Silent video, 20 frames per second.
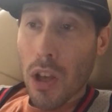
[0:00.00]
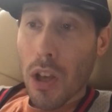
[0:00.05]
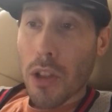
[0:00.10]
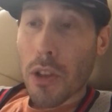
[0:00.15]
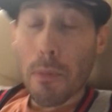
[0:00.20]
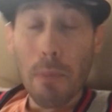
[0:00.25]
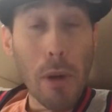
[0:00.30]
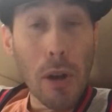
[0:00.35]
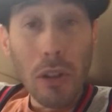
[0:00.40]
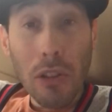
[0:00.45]
the
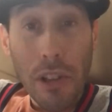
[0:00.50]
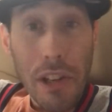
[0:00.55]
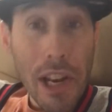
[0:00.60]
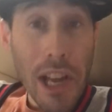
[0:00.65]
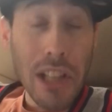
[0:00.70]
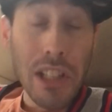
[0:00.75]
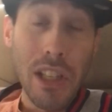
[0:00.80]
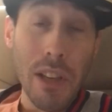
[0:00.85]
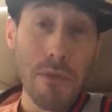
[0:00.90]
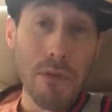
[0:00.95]
Brooklyn
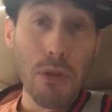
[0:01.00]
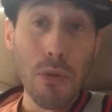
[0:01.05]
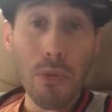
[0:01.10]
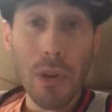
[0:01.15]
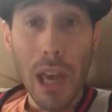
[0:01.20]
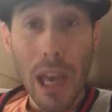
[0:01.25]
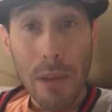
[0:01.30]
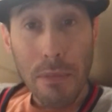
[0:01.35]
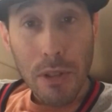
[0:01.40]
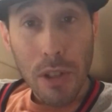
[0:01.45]
Nets have two
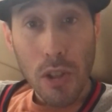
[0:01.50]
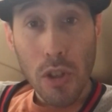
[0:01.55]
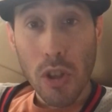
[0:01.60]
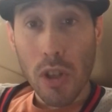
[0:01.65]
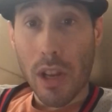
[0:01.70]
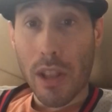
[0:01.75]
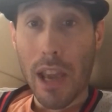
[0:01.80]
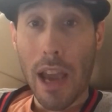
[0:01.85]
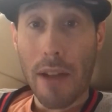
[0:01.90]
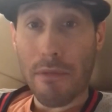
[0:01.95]
games they
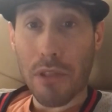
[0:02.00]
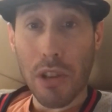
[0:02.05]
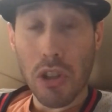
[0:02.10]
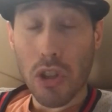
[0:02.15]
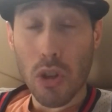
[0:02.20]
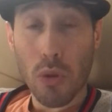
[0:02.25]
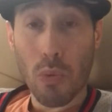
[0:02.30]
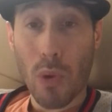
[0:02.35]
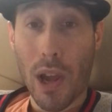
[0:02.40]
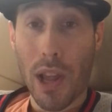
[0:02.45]

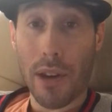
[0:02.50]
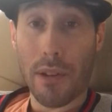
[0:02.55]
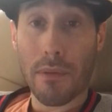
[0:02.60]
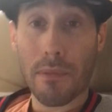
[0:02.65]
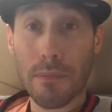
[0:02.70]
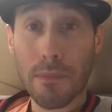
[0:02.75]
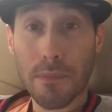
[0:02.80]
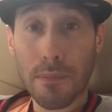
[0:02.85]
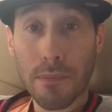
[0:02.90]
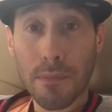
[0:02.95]
should win.
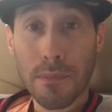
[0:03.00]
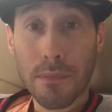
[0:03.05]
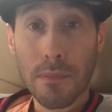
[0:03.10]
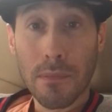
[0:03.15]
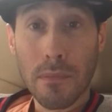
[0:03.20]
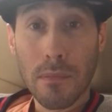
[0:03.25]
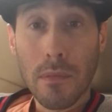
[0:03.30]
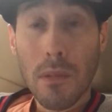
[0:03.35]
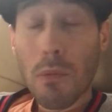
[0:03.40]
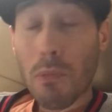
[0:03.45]

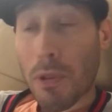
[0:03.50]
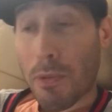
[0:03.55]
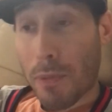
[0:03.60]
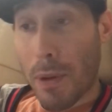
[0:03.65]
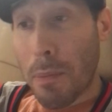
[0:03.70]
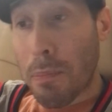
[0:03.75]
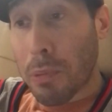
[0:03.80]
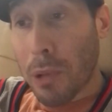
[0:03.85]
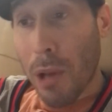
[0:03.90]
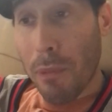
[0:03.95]
When
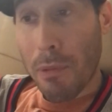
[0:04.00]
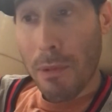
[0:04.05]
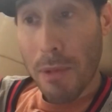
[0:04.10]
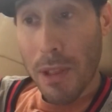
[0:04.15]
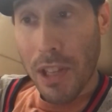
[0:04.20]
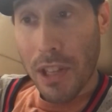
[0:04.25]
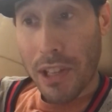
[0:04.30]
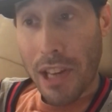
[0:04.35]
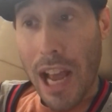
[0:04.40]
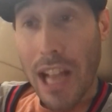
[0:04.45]

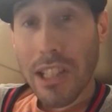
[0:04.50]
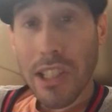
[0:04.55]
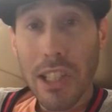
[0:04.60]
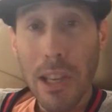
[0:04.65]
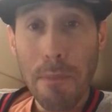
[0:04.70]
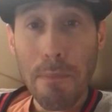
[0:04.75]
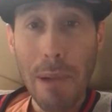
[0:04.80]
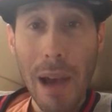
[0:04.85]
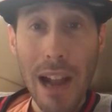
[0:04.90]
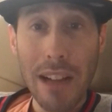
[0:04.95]
the Nets
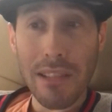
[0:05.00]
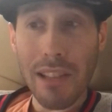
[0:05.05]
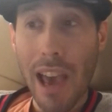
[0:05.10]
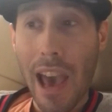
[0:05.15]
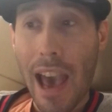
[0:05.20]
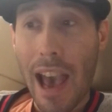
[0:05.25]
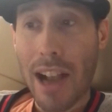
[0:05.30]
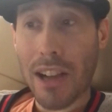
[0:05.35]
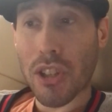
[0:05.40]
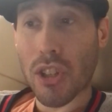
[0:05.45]
get back to
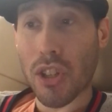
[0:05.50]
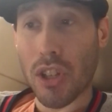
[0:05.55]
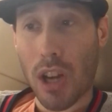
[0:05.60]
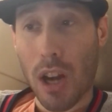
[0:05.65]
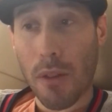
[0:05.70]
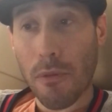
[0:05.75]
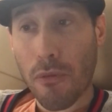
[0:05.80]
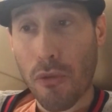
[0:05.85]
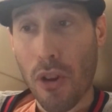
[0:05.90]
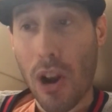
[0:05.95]
action
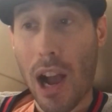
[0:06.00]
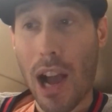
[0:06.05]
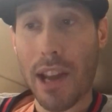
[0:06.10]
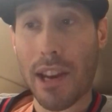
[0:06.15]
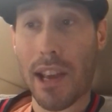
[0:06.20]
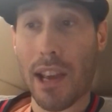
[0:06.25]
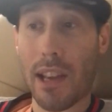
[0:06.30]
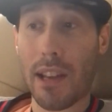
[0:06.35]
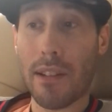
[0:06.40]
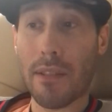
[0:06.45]
on
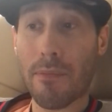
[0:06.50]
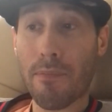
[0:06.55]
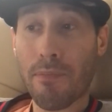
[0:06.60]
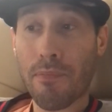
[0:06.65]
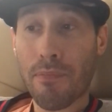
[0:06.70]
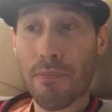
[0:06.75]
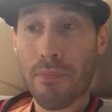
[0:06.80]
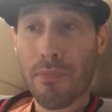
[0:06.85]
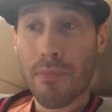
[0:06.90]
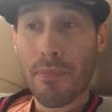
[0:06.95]
Friday
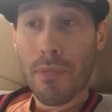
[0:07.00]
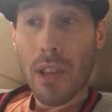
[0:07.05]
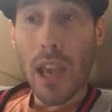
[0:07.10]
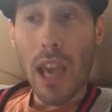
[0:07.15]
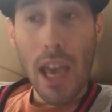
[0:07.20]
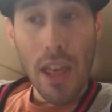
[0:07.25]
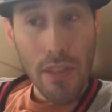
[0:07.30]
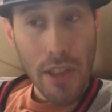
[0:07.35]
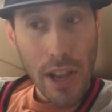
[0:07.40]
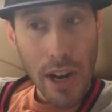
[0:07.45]

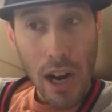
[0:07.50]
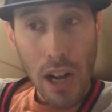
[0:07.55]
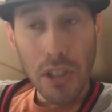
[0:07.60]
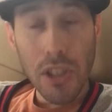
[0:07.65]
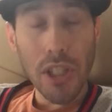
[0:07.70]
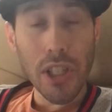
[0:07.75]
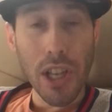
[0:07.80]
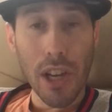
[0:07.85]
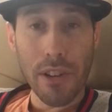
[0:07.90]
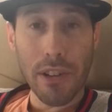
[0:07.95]
and then on
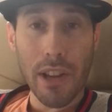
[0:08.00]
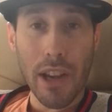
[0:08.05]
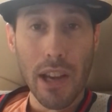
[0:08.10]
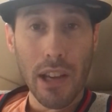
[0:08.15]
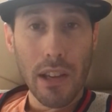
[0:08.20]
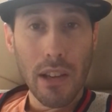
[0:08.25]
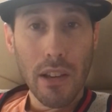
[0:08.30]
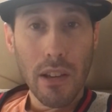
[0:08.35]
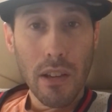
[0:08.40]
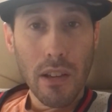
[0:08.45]

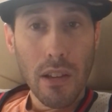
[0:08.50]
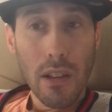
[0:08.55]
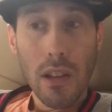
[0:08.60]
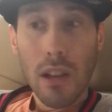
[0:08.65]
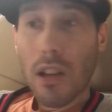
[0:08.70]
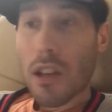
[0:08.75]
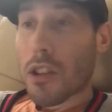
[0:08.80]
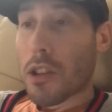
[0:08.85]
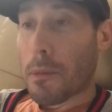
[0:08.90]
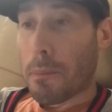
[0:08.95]
Sunday,
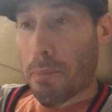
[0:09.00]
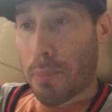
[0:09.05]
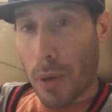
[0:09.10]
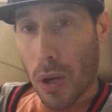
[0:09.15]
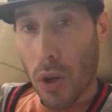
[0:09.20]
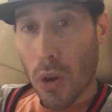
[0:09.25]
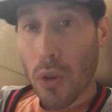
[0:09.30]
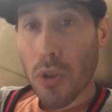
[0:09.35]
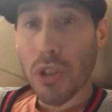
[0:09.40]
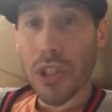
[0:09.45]
the
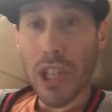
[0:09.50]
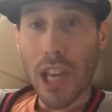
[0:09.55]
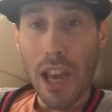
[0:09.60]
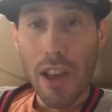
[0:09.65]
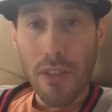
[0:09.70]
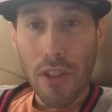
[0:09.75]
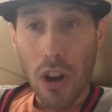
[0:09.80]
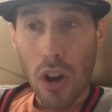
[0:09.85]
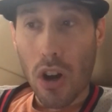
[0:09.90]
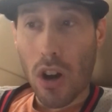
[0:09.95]
Bulls
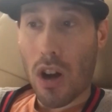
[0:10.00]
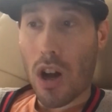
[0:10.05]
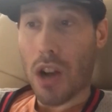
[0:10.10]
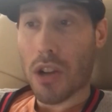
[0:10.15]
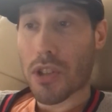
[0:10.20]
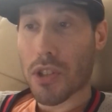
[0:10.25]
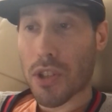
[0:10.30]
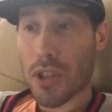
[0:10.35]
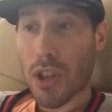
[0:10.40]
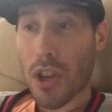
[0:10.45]
and the
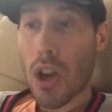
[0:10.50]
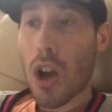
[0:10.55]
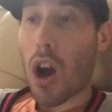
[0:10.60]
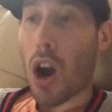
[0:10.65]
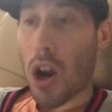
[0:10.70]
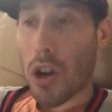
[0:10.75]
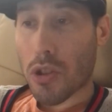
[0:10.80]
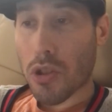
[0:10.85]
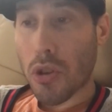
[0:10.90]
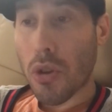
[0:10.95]
Hawks
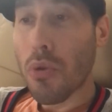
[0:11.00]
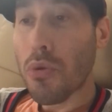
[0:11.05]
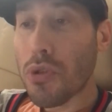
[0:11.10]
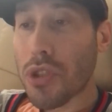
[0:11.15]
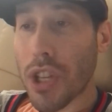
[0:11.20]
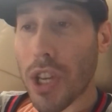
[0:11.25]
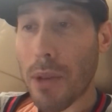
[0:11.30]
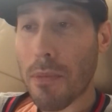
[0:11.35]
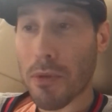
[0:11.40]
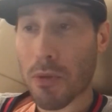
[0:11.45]
are two
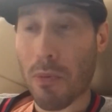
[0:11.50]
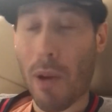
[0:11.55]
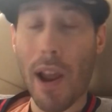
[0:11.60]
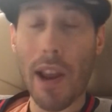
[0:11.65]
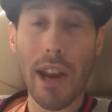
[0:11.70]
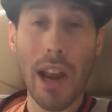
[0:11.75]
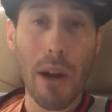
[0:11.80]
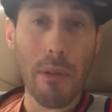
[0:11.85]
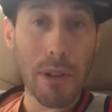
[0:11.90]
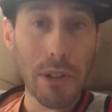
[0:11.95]
teams
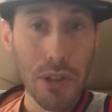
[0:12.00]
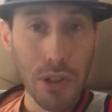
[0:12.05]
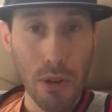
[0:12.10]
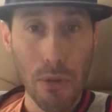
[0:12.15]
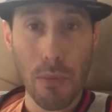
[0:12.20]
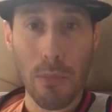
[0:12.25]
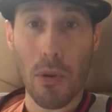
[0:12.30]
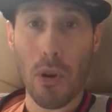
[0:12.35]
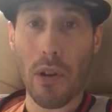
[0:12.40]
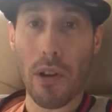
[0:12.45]
right now in
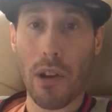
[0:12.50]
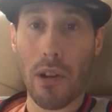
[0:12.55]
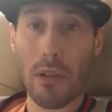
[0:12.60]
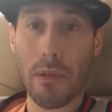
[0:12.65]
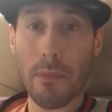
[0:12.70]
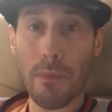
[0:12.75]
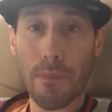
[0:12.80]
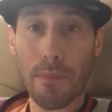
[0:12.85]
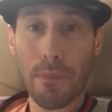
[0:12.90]
turmoil.